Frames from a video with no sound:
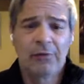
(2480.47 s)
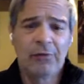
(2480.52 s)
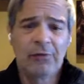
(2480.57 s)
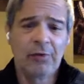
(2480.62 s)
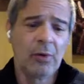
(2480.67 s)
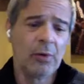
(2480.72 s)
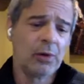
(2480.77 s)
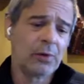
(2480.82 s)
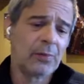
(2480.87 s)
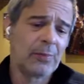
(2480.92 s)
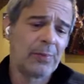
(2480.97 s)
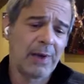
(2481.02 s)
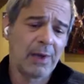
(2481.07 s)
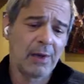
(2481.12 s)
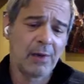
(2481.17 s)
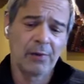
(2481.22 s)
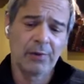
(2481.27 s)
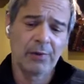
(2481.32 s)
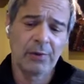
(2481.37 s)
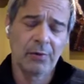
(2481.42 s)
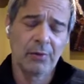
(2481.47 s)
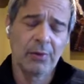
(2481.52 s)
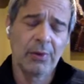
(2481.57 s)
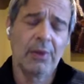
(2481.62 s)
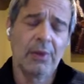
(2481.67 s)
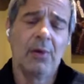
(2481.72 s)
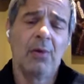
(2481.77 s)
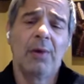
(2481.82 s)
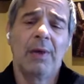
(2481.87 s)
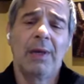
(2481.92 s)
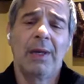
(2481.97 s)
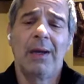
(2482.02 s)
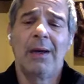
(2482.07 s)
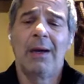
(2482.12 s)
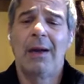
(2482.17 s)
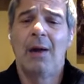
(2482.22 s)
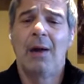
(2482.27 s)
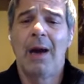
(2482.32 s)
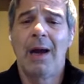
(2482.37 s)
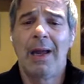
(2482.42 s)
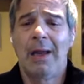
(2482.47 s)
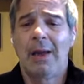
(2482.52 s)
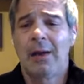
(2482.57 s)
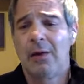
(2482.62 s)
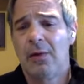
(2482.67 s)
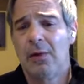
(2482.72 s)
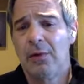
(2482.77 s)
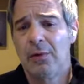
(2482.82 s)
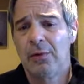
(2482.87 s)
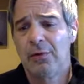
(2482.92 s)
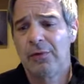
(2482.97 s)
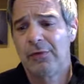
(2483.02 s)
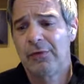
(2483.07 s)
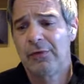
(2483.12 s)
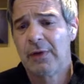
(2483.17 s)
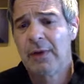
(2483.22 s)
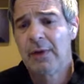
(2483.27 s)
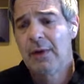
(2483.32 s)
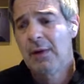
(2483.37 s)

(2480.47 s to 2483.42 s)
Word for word: solar panel, you really don't care how high it goes,